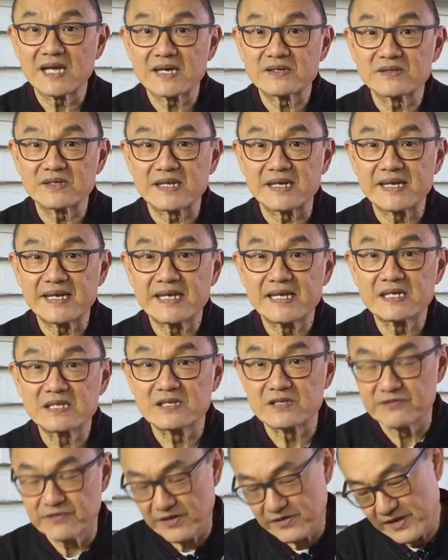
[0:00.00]
down to the heel
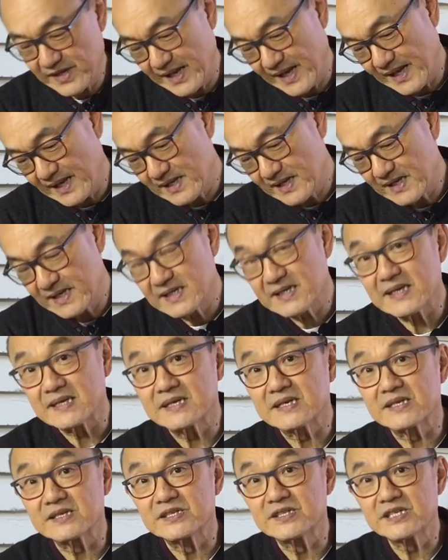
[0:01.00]
is very elegant
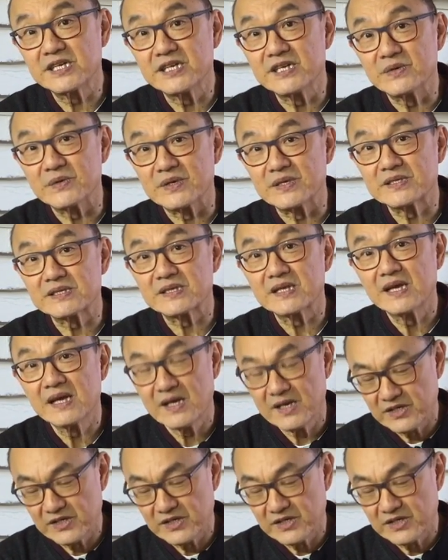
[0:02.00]
and continuous,